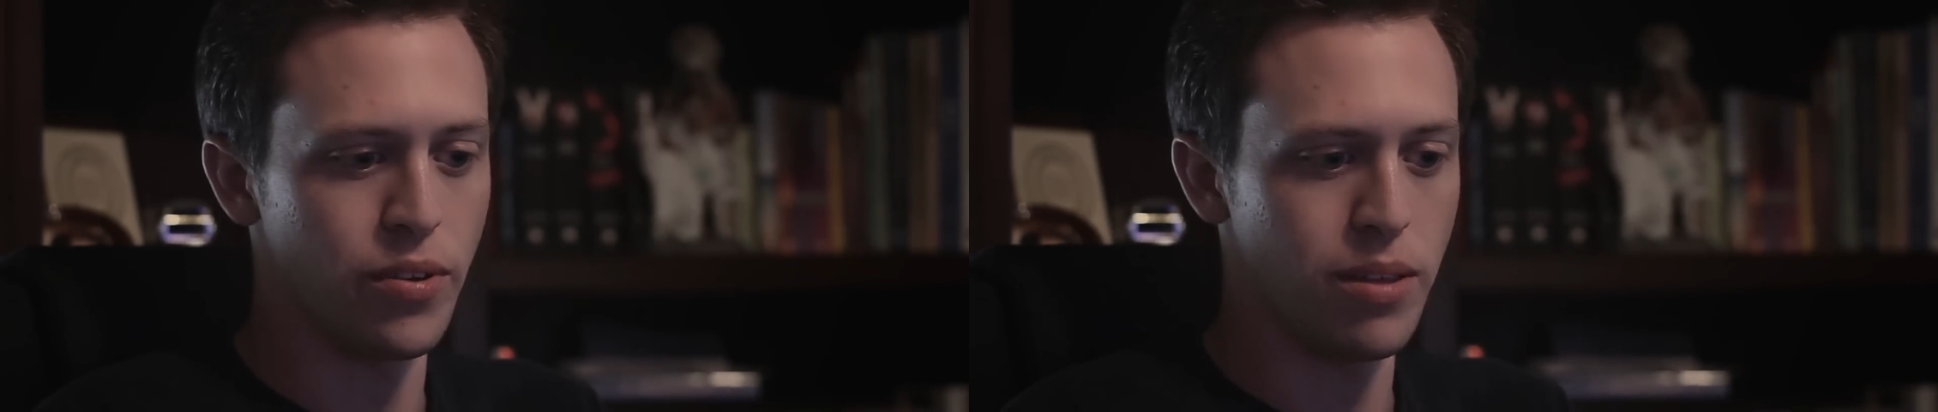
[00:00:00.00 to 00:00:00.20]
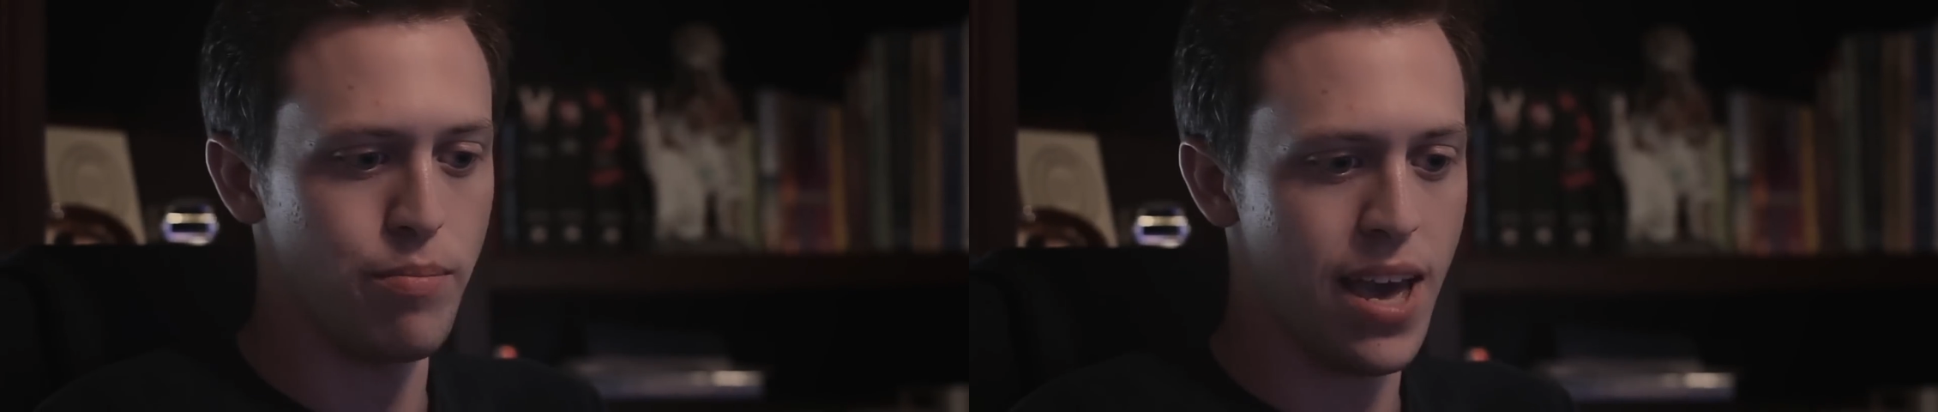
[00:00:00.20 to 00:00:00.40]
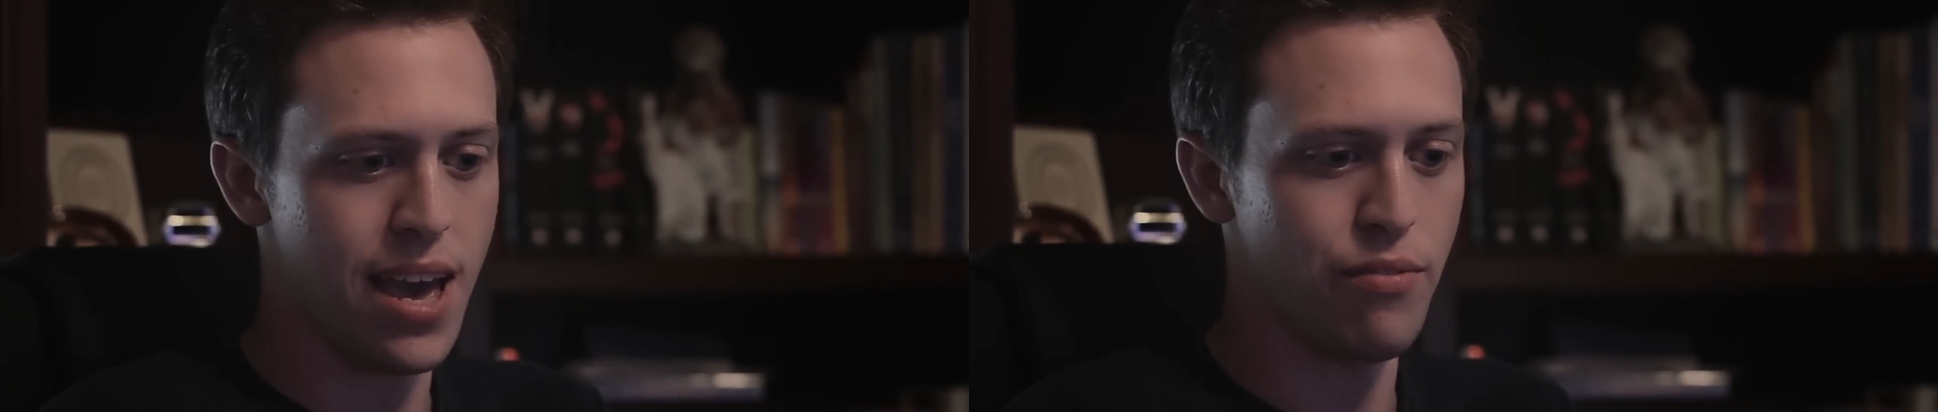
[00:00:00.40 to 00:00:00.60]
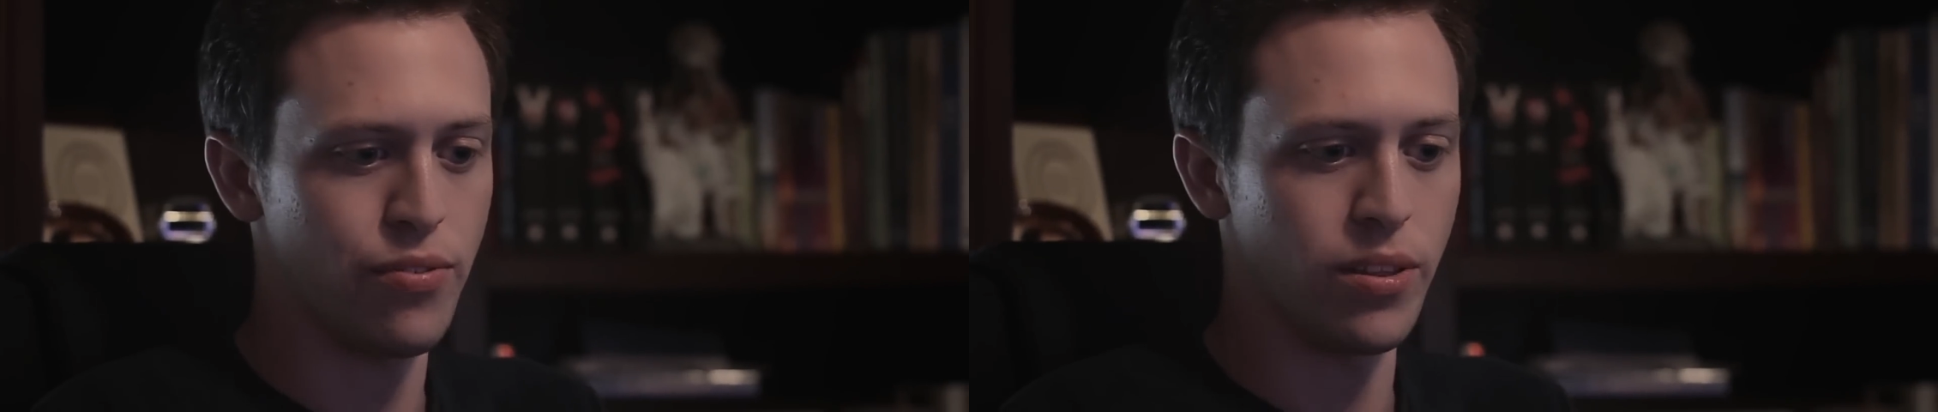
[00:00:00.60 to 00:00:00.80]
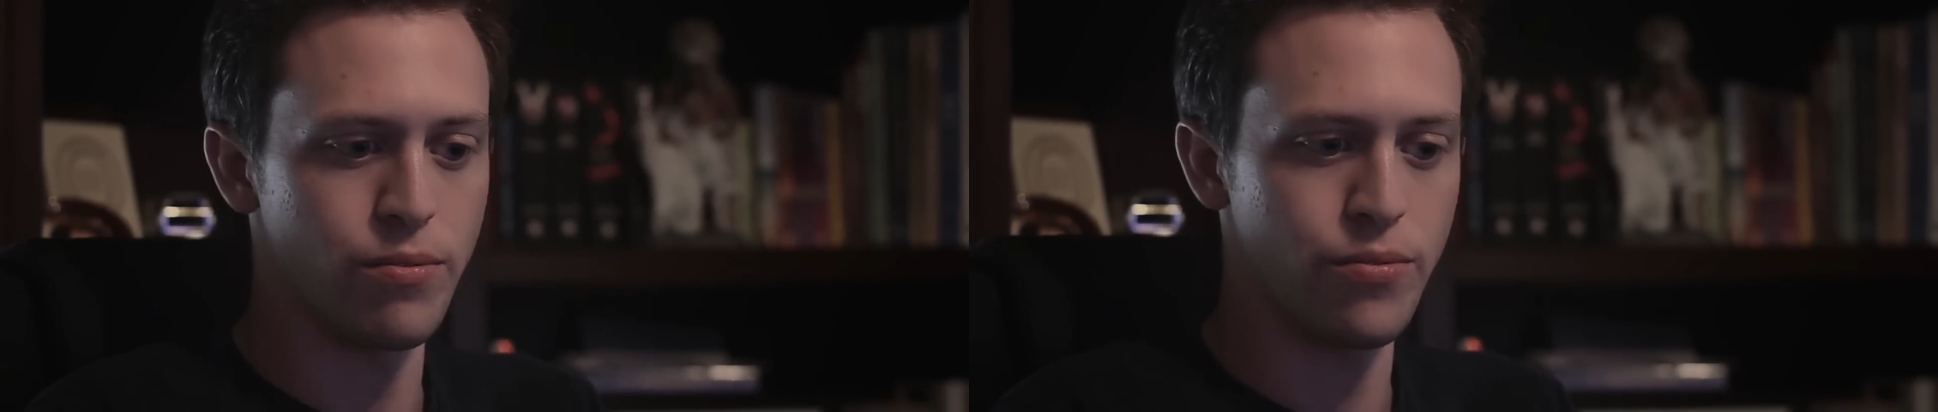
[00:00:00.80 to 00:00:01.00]
really bad,
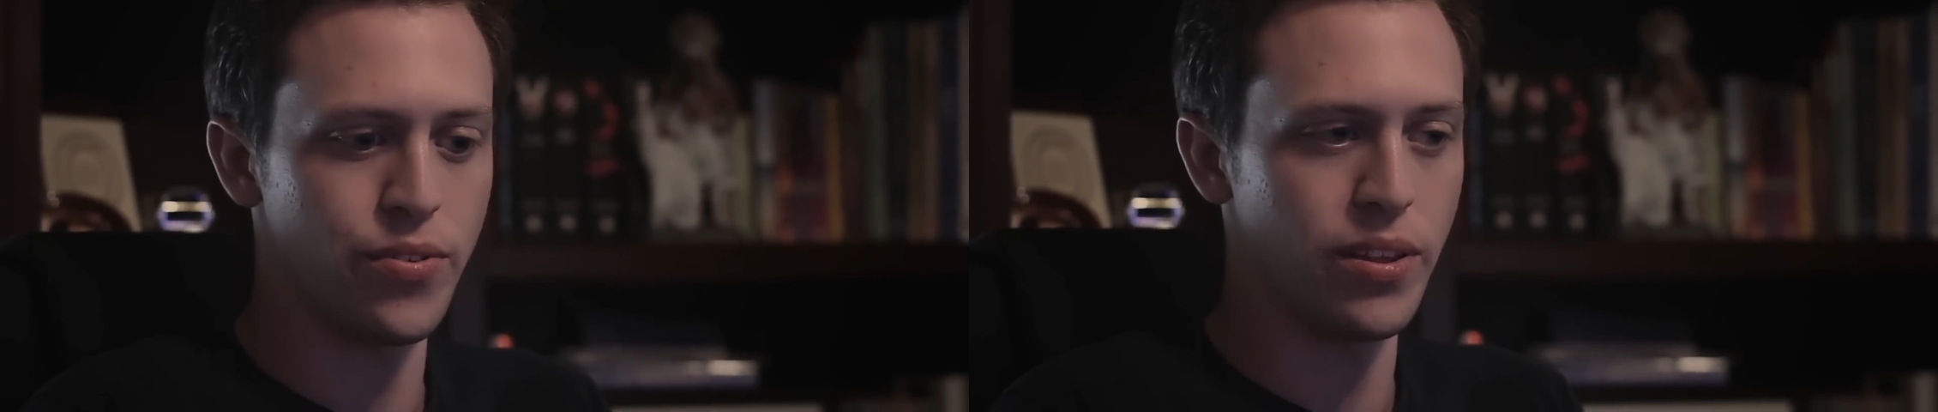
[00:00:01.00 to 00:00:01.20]
feeling